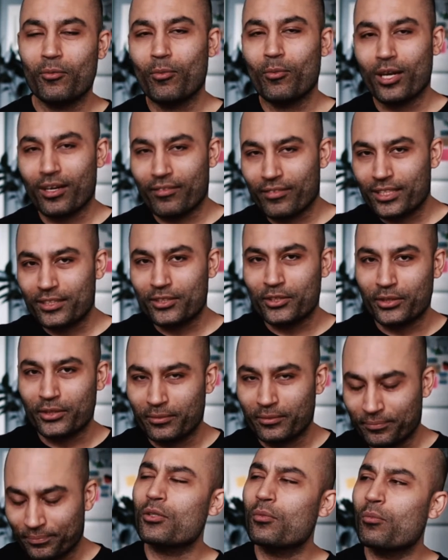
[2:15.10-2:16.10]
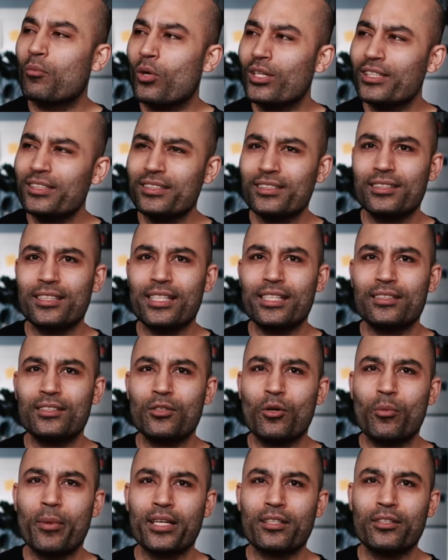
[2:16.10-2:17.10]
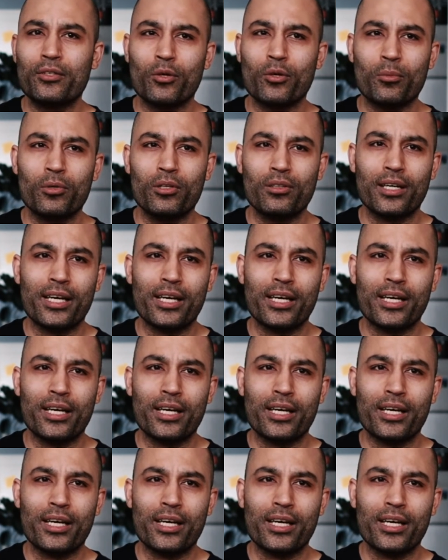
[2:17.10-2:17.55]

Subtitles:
One of these two. So once things go back to normal,